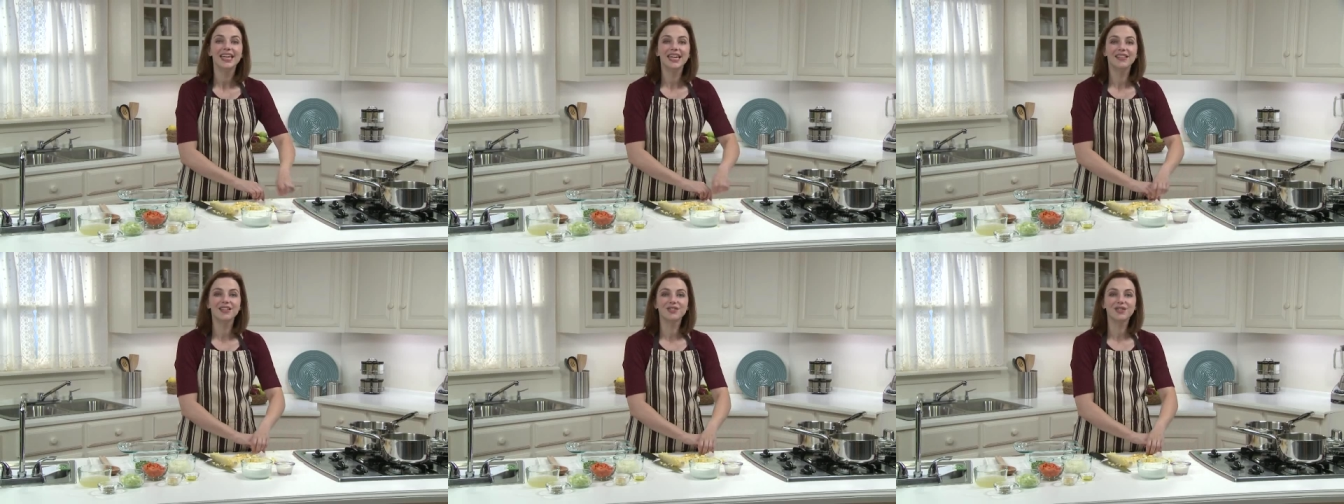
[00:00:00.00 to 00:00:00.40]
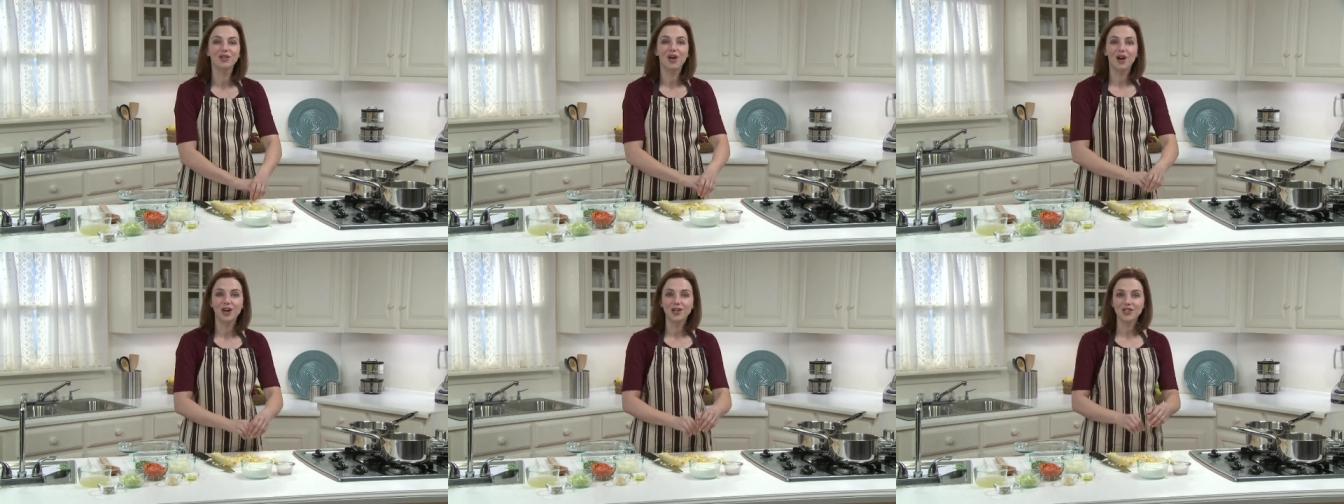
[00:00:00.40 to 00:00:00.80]
In this
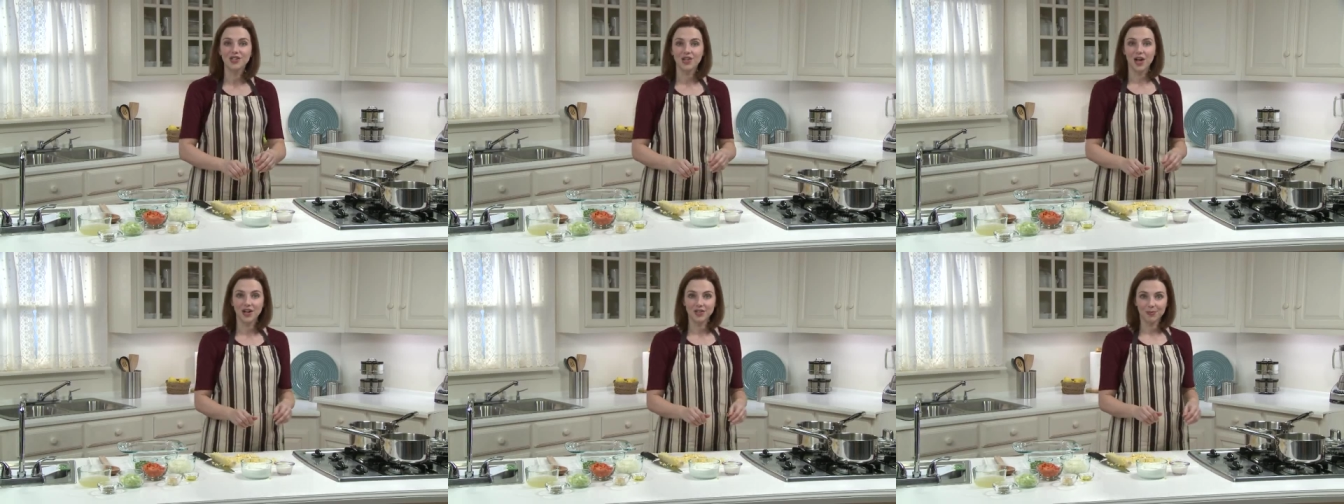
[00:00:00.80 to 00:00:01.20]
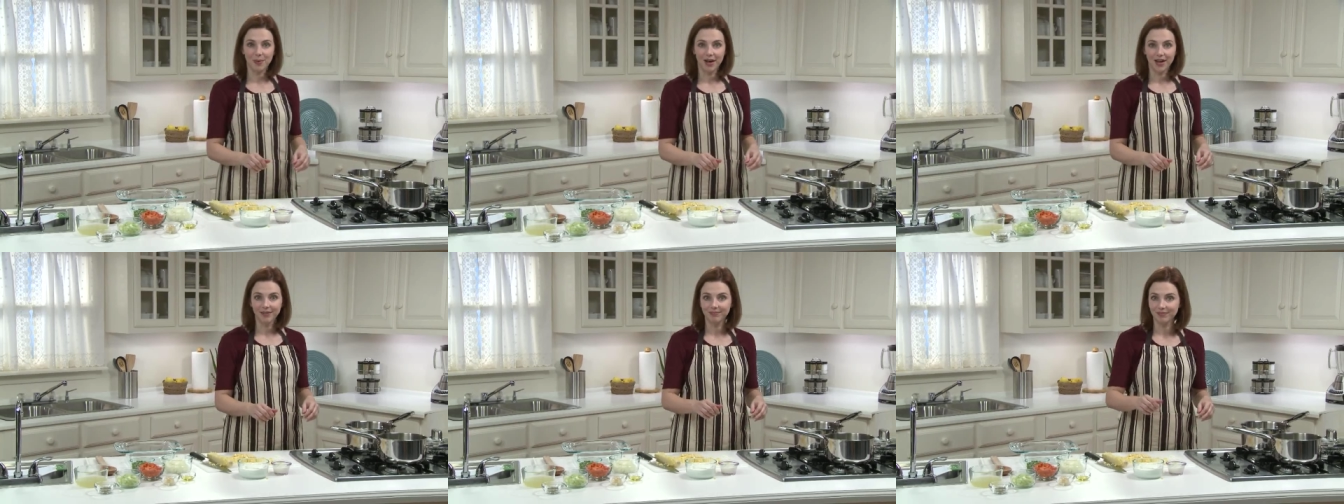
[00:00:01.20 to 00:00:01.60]
large sauce
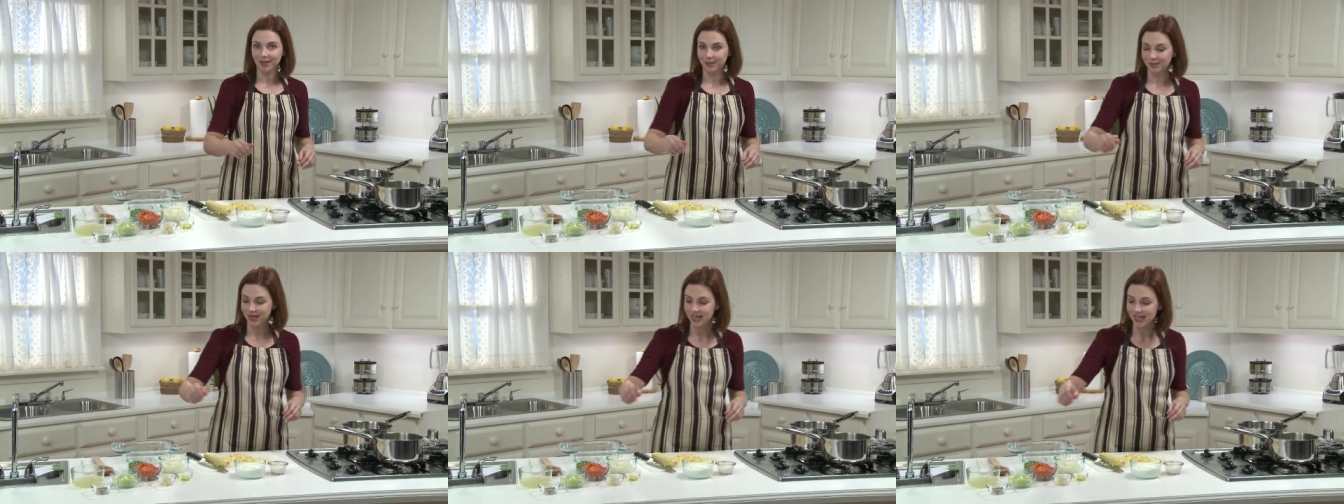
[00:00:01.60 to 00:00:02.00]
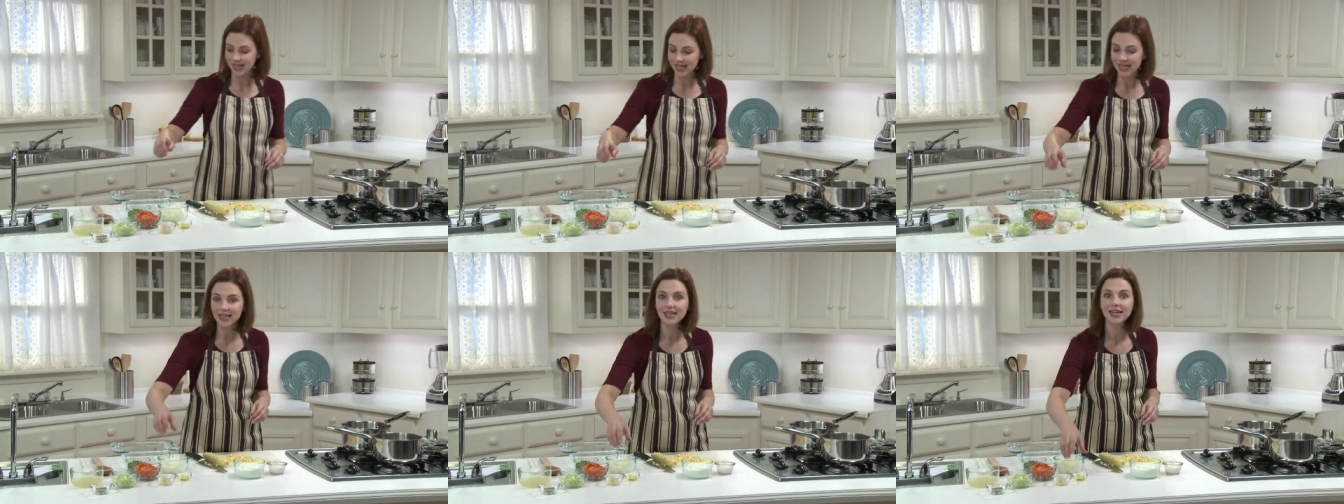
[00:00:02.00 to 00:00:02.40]
pot, I'm going to
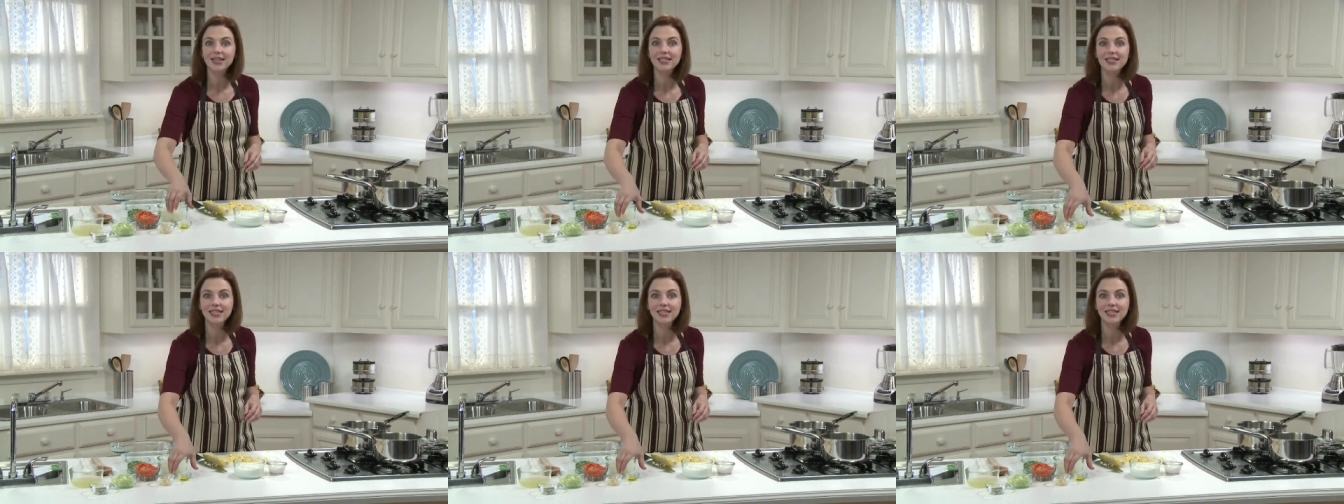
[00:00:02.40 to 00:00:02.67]
heat a